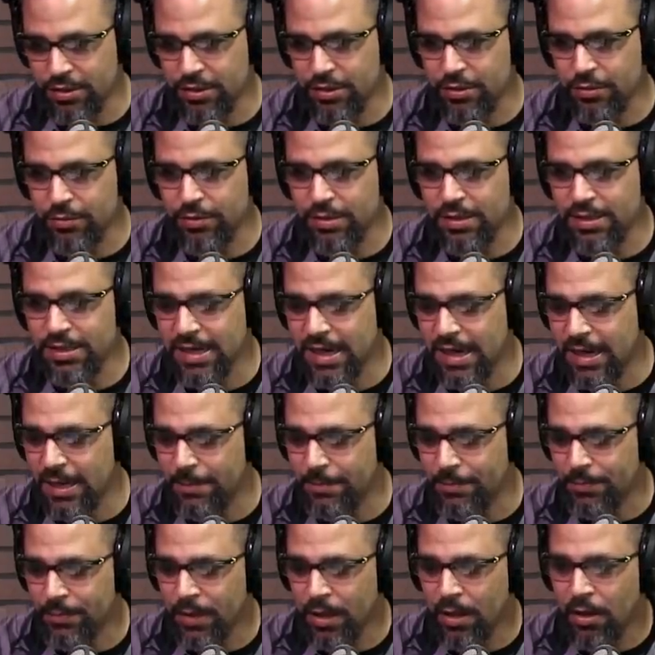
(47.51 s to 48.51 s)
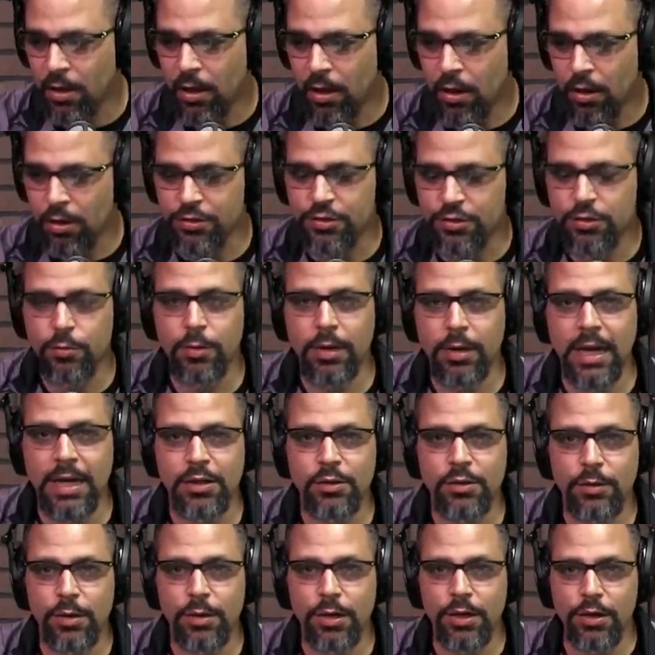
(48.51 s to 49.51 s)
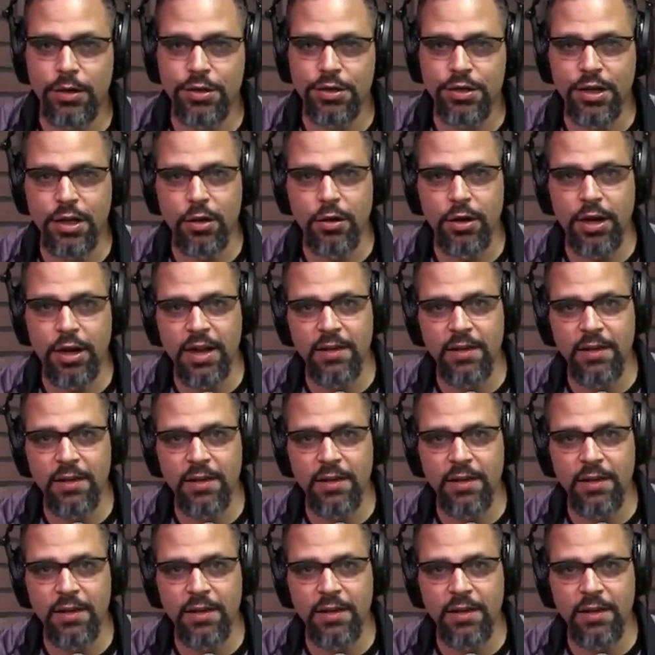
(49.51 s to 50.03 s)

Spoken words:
to do the same. Also, would like to encourage you to go to